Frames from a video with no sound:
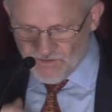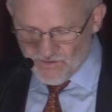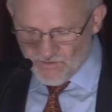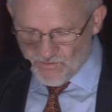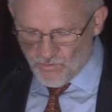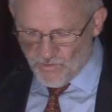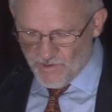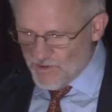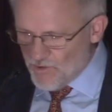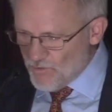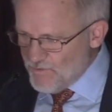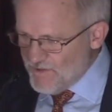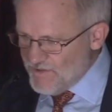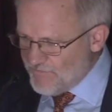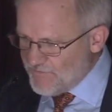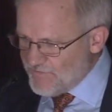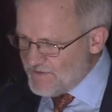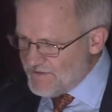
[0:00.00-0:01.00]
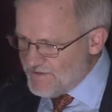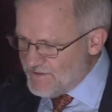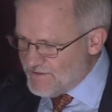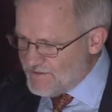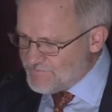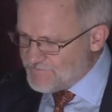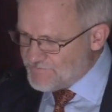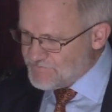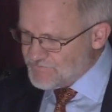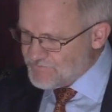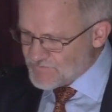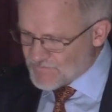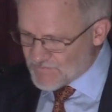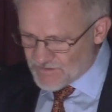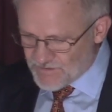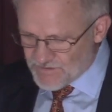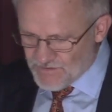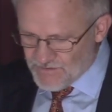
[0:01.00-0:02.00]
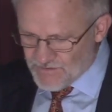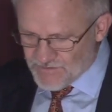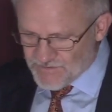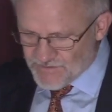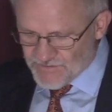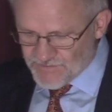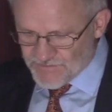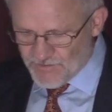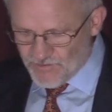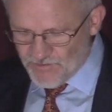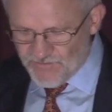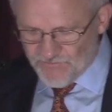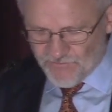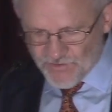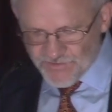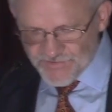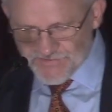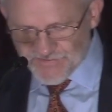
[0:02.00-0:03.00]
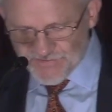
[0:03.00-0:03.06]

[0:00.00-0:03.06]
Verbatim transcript: where we fit in. So in verse